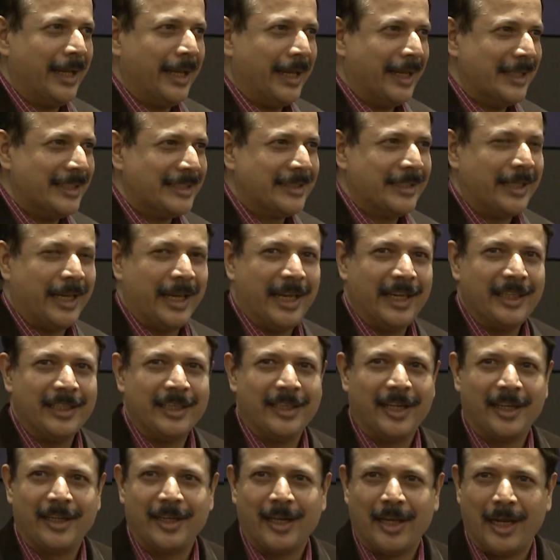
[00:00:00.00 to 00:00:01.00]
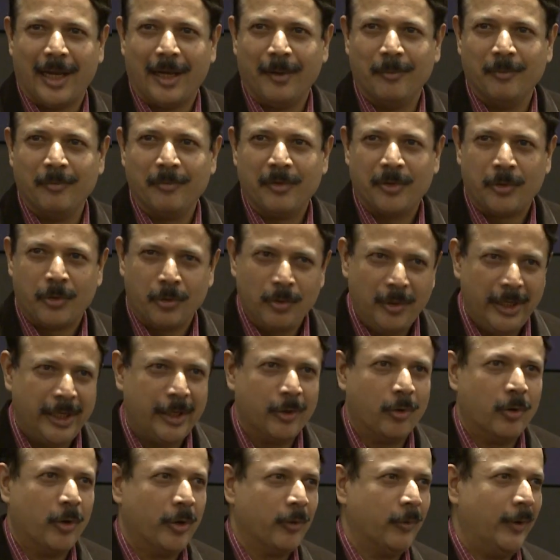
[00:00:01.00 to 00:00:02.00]
in saying that I'm truly
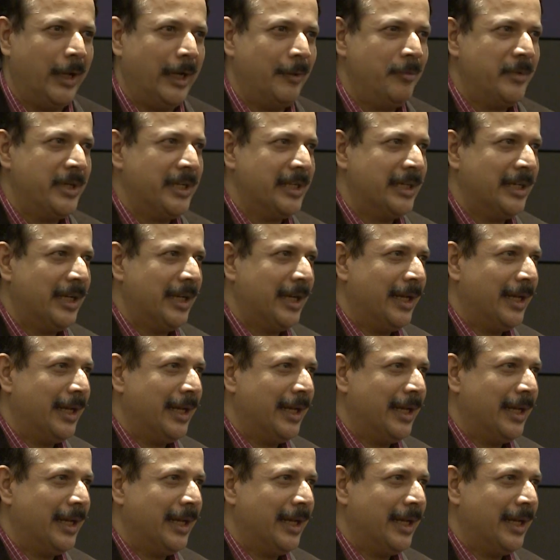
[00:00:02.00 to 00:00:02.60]
overwhelmed